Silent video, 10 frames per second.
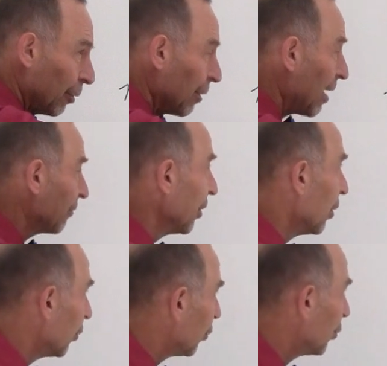float
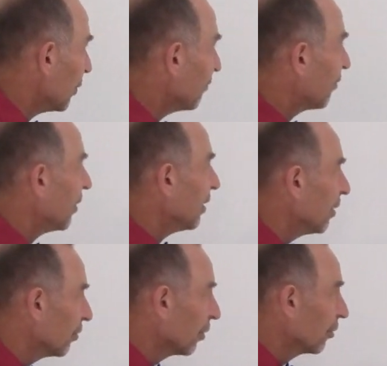off to
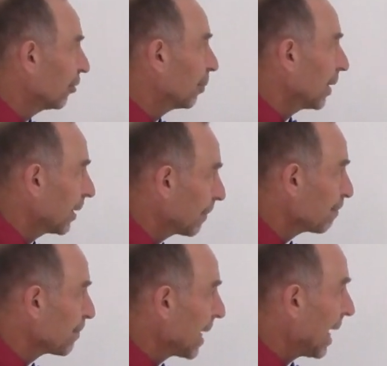infinity, so to speak.
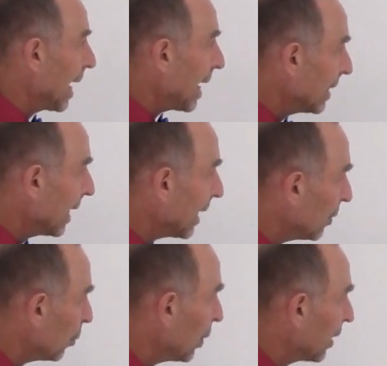And
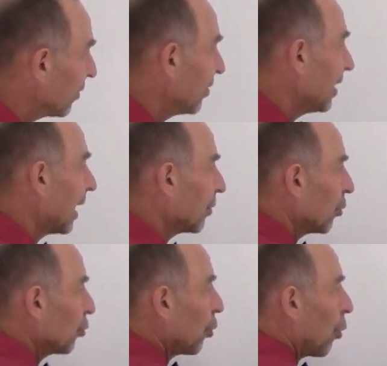then we can see that
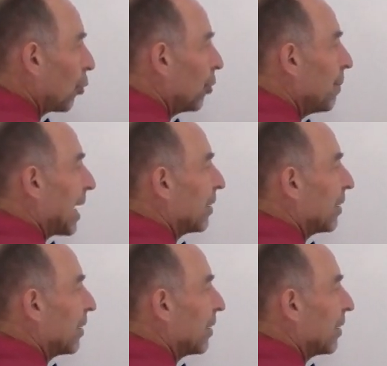the total